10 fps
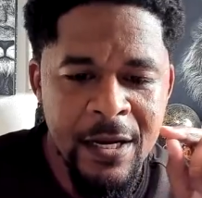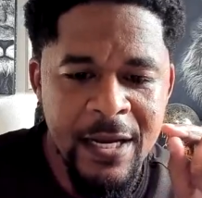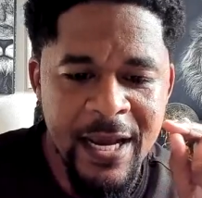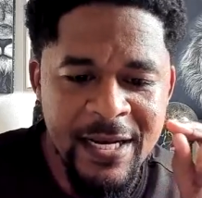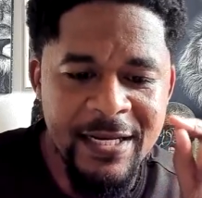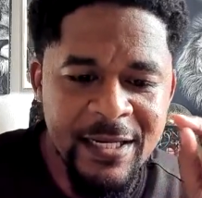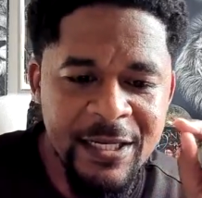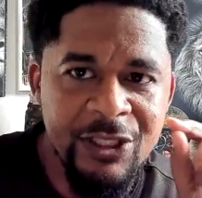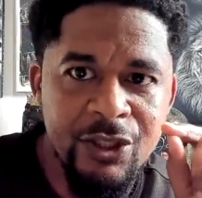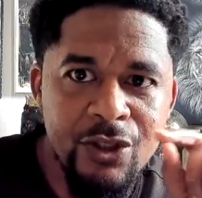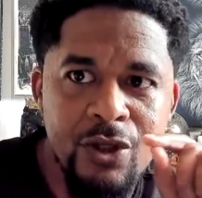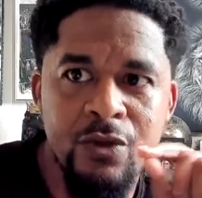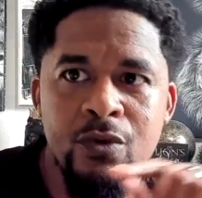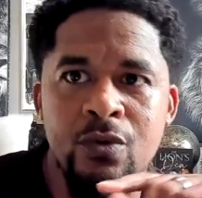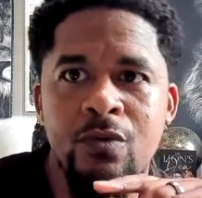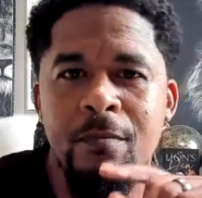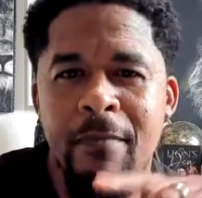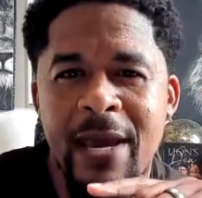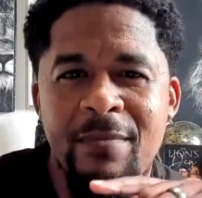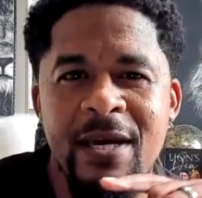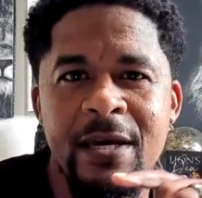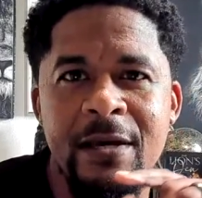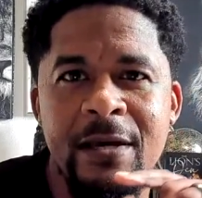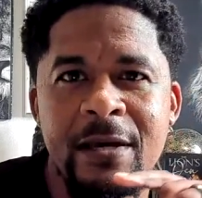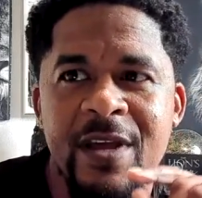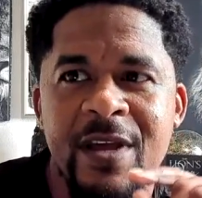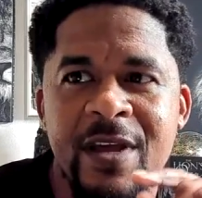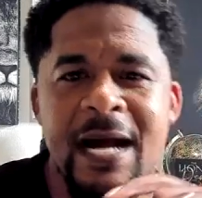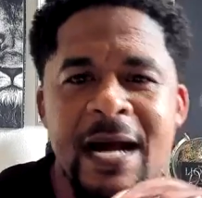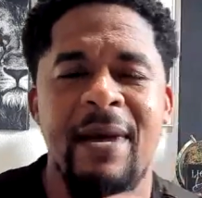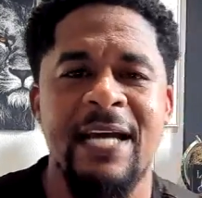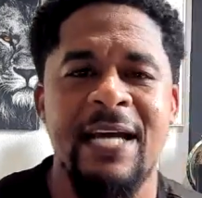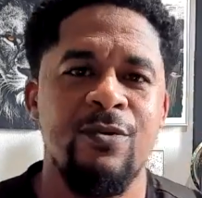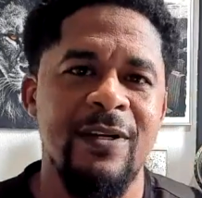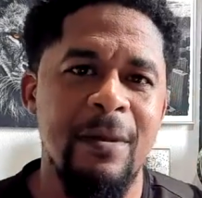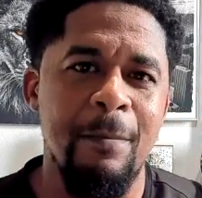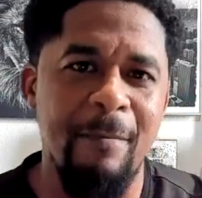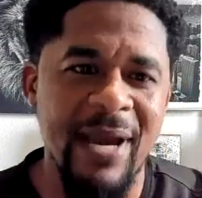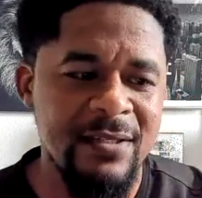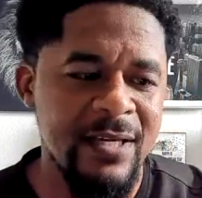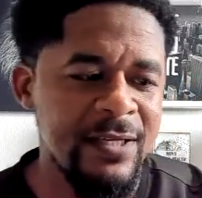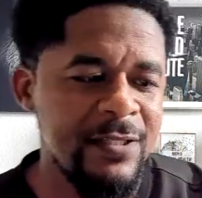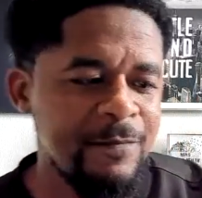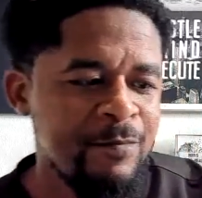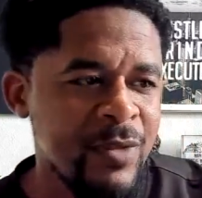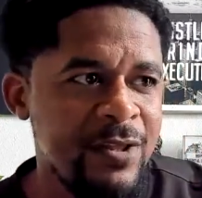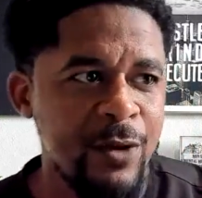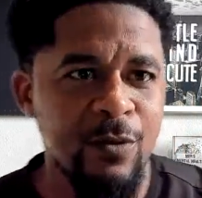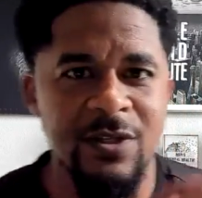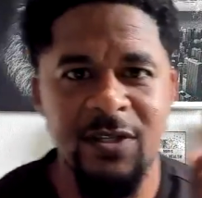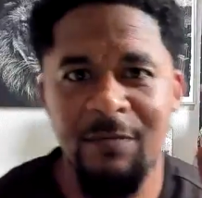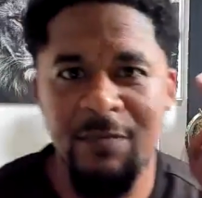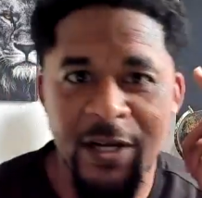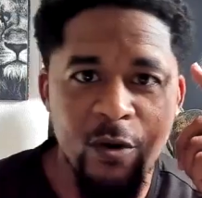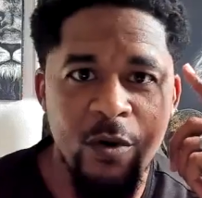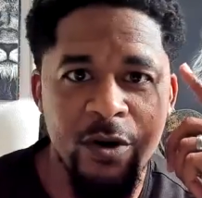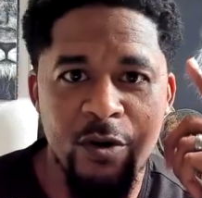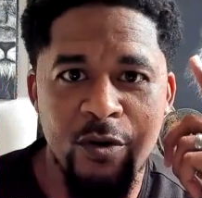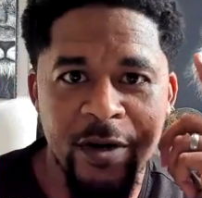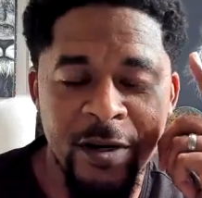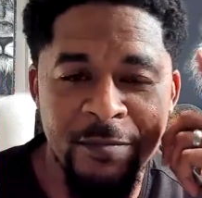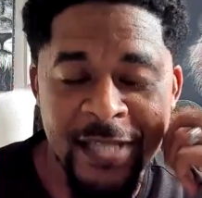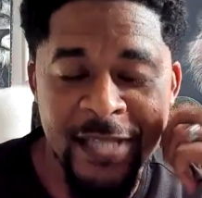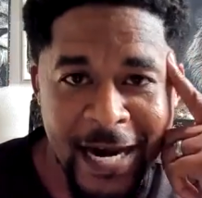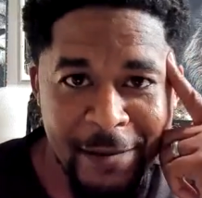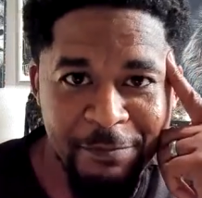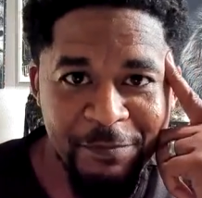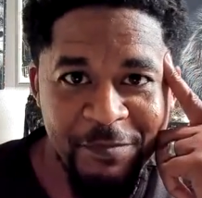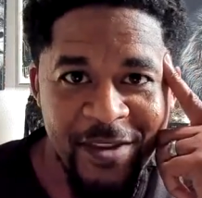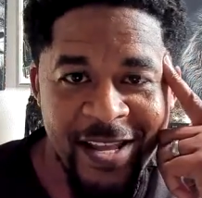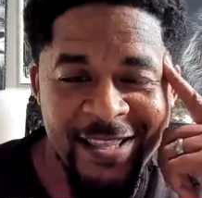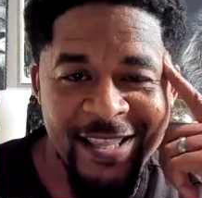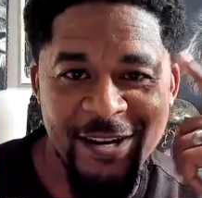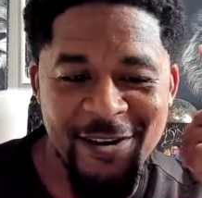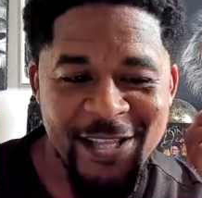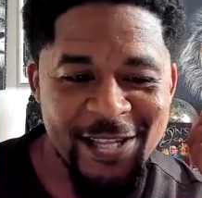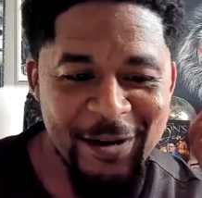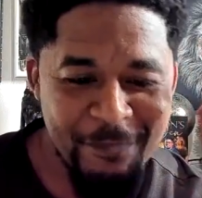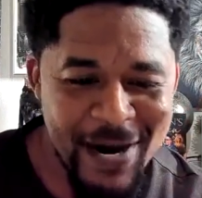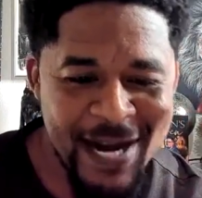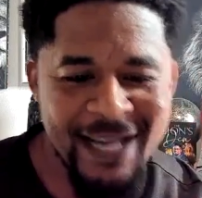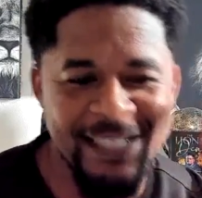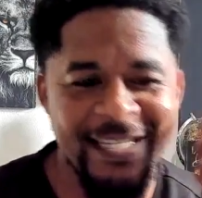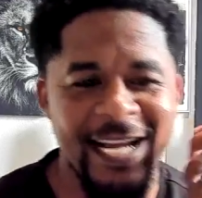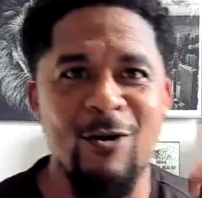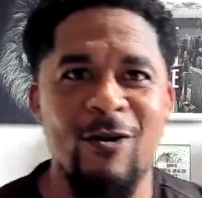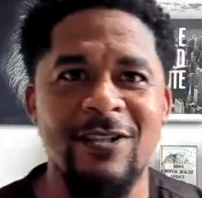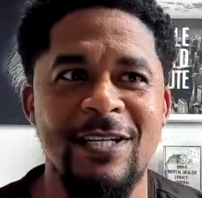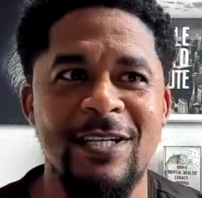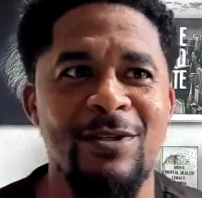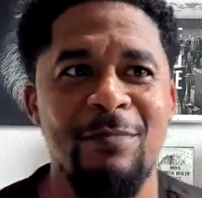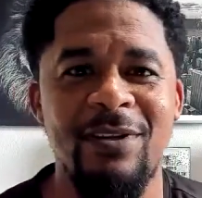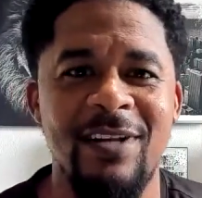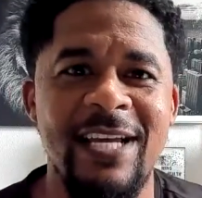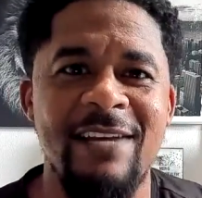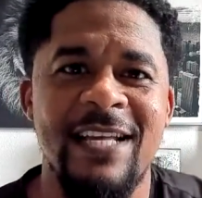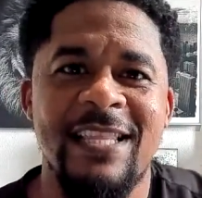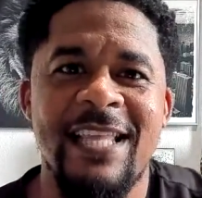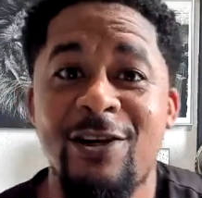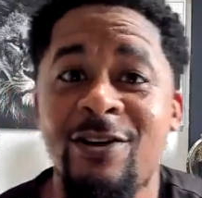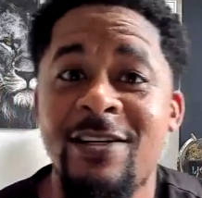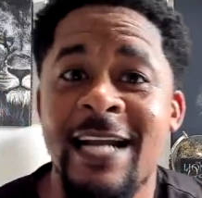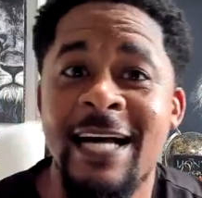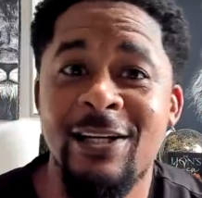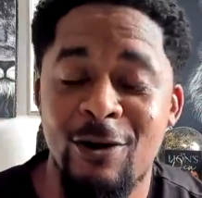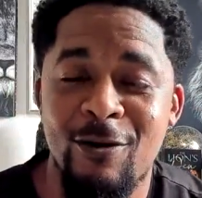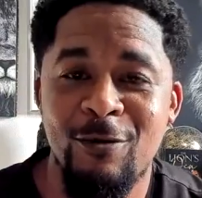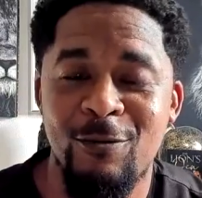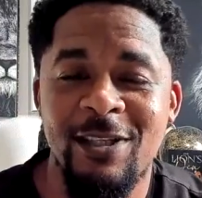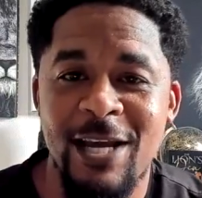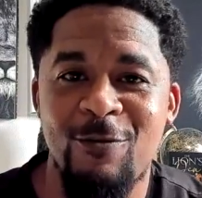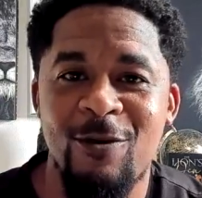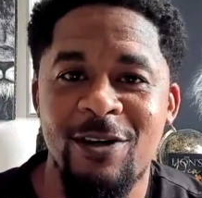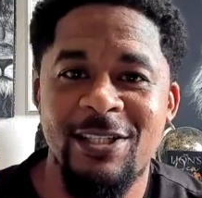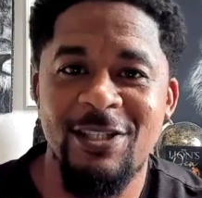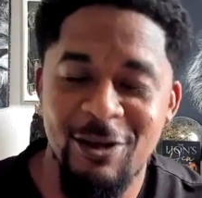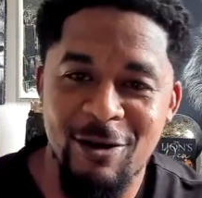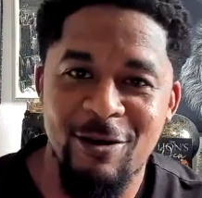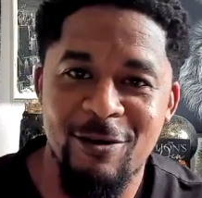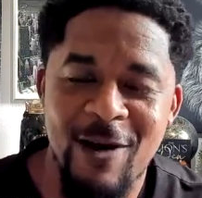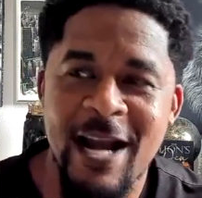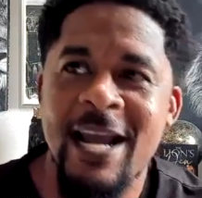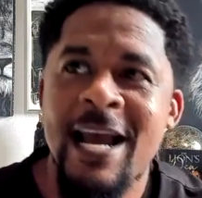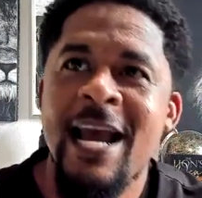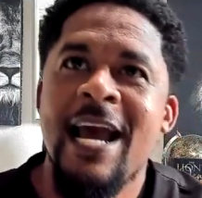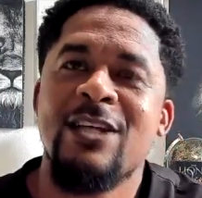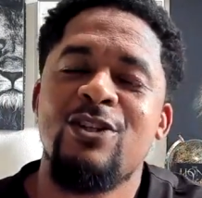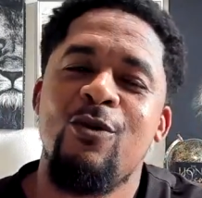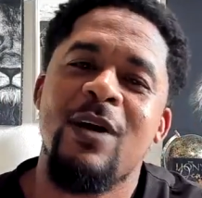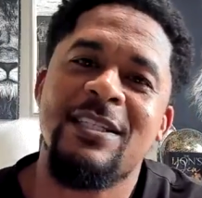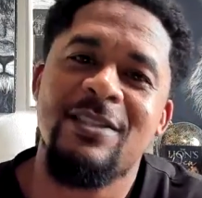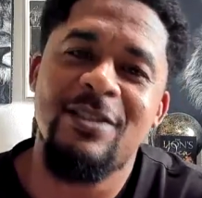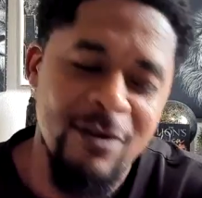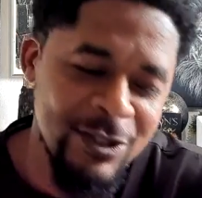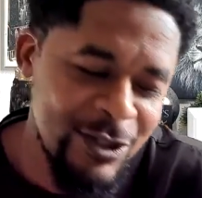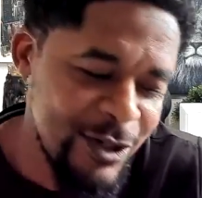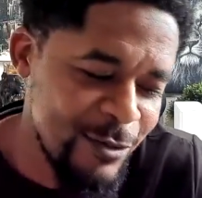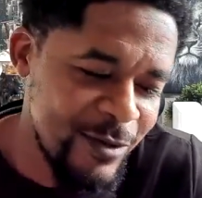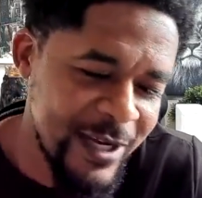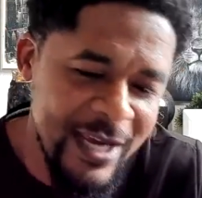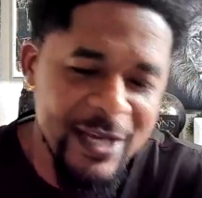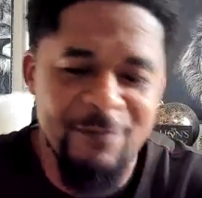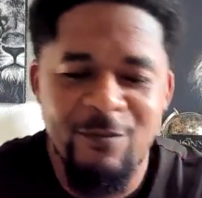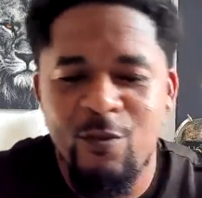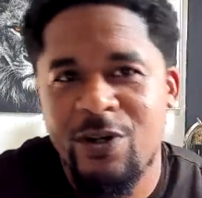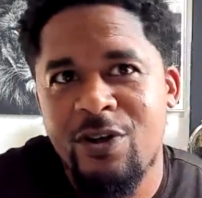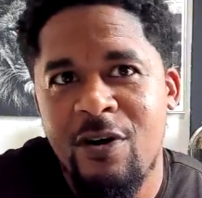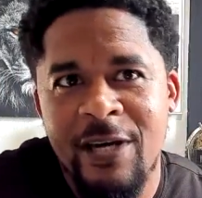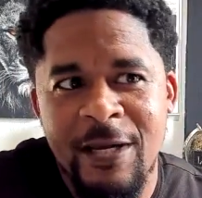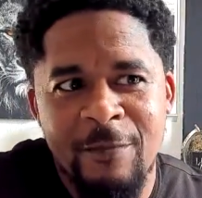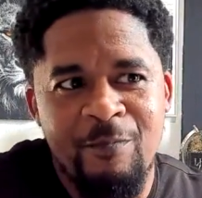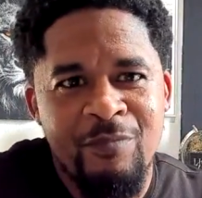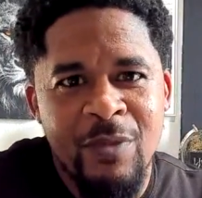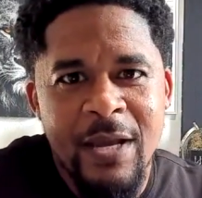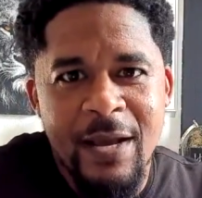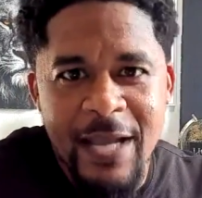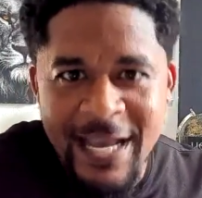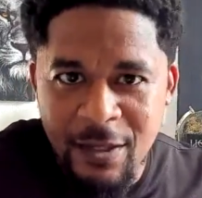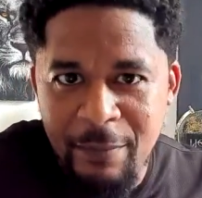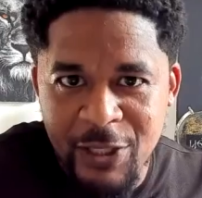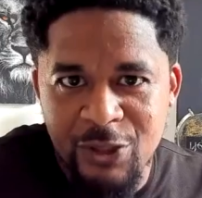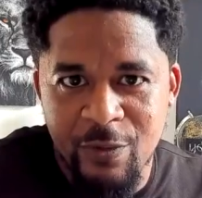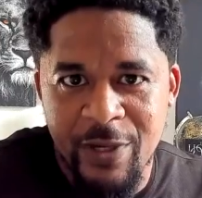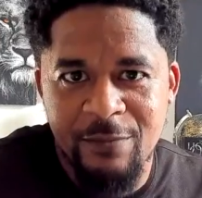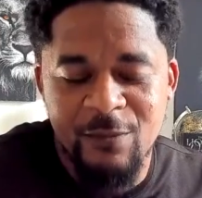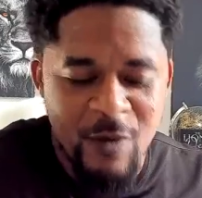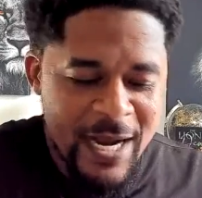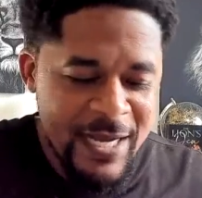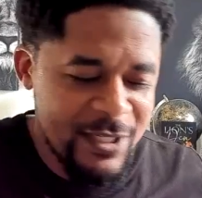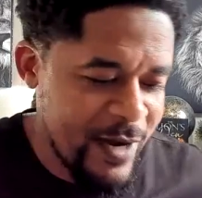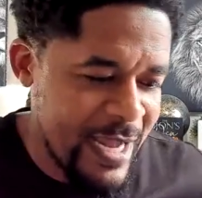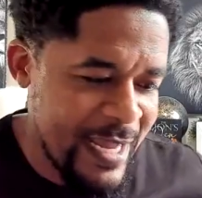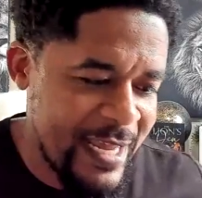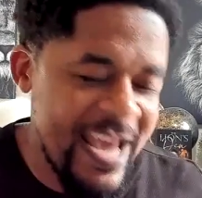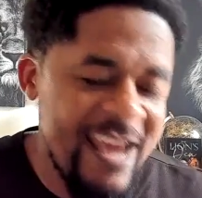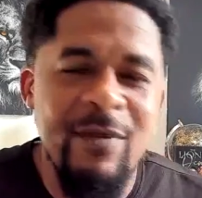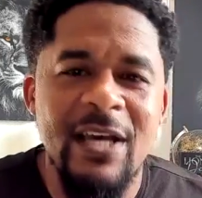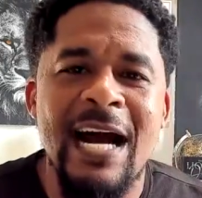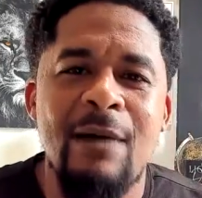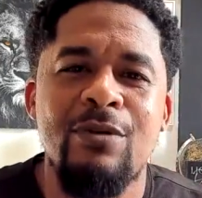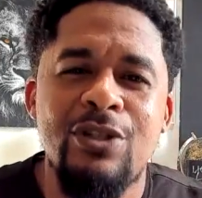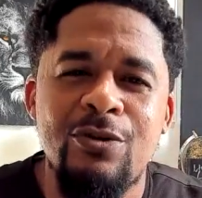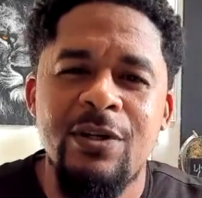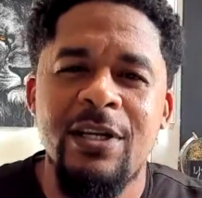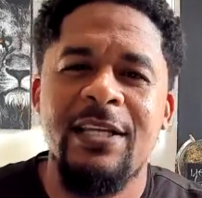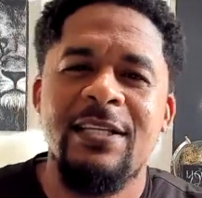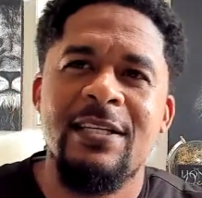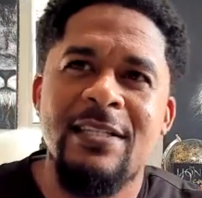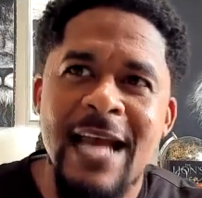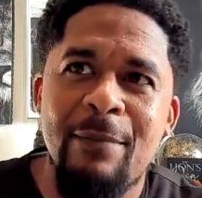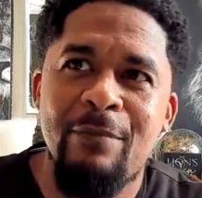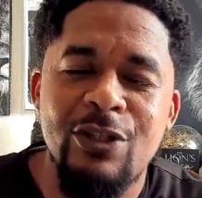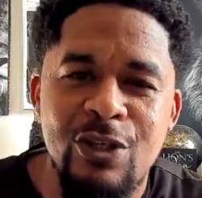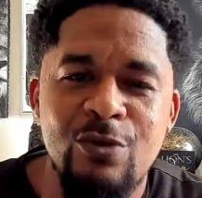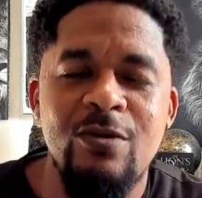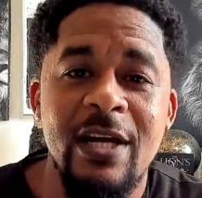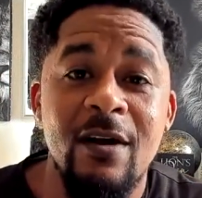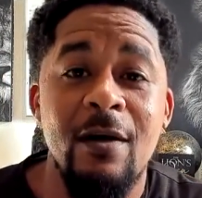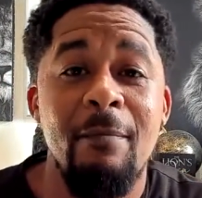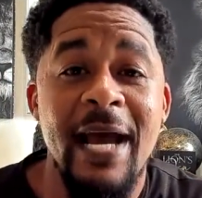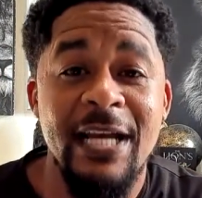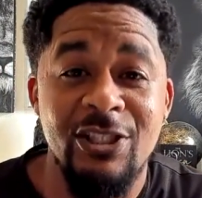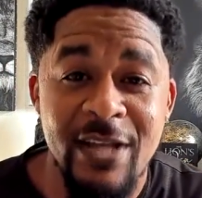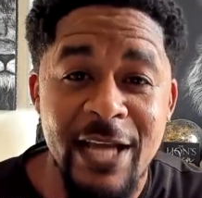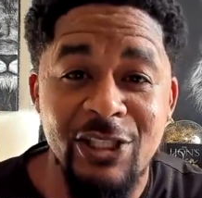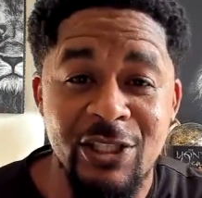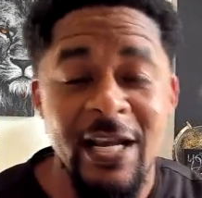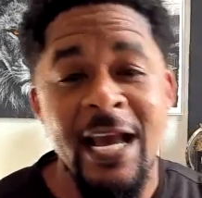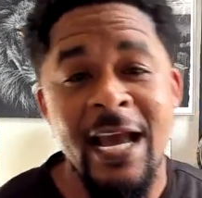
in addition to maybe them not mastering the basics, there was something going on up top in their minds that caused them to believe that they could not learn what they wanted to learn, right? And so what I started to do, again, we're talking elementary, right? So it gave me an opportunity to tap into their imagination.